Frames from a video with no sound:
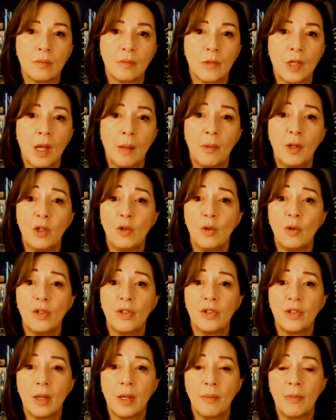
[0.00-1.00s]
I'm going to do the
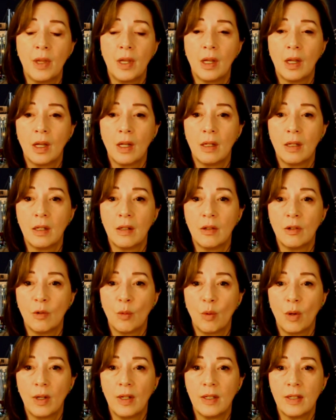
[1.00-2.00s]
same thing I did in
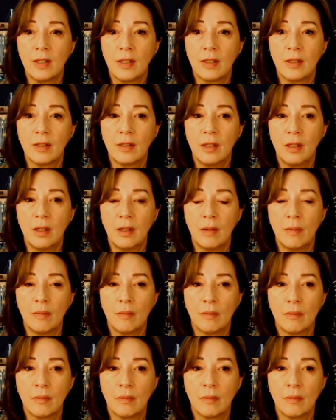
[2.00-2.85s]
twenty sixteen.